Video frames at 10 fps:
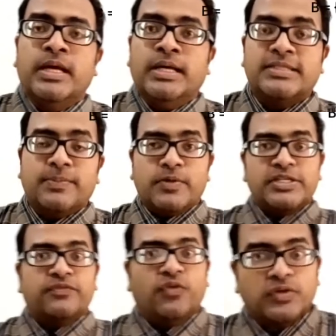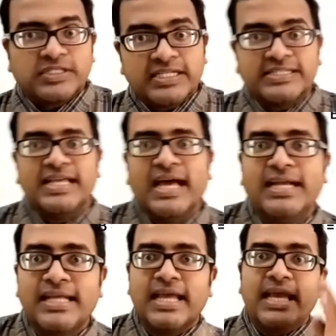Sub question 4 says
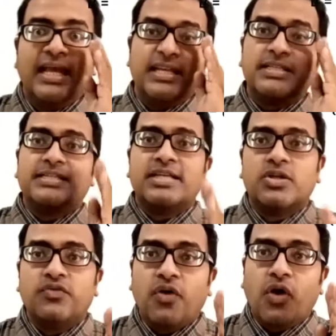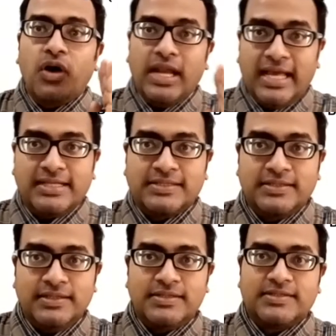that A is a set of all x
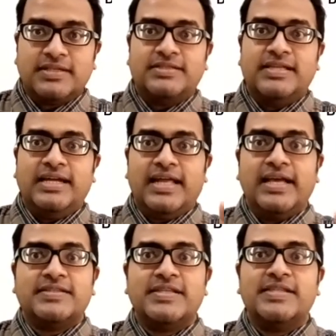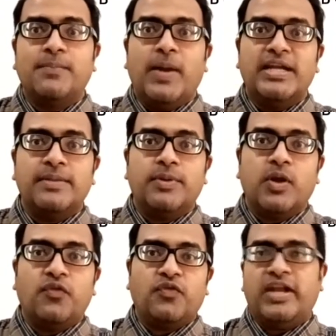such that x is a multiple
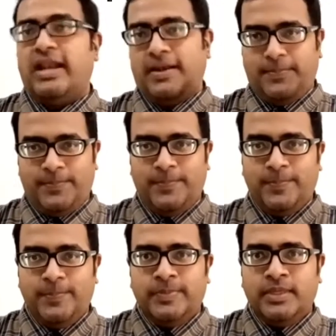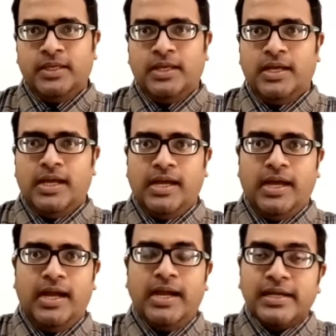of 10
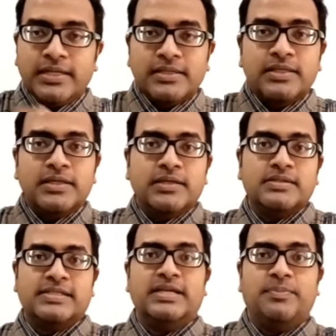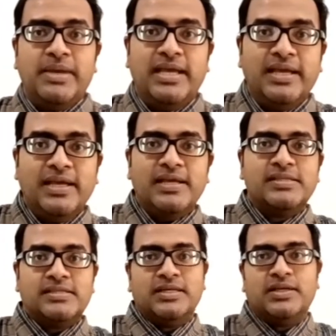and the set B
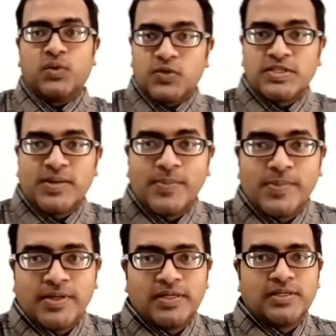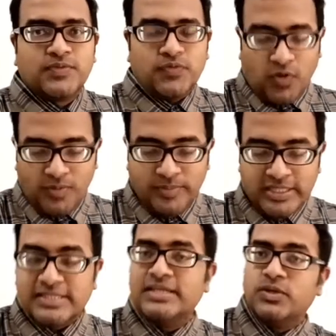is a roster form,
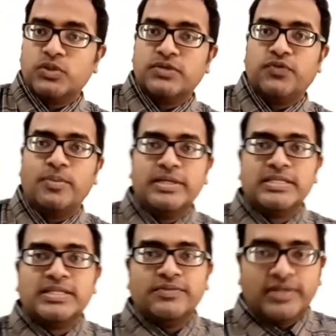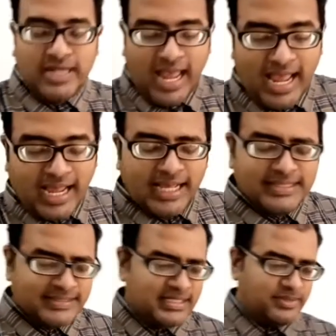is in roster form. It is given
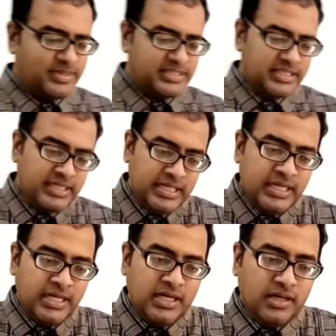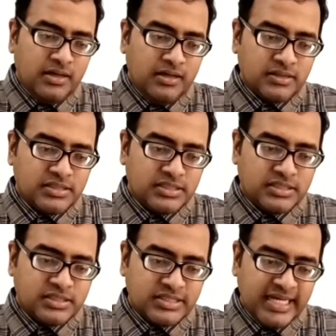as, let me see,
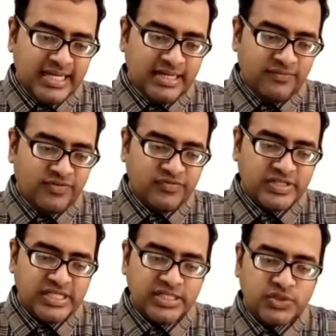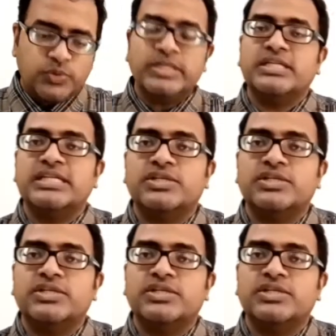10, 15, 20,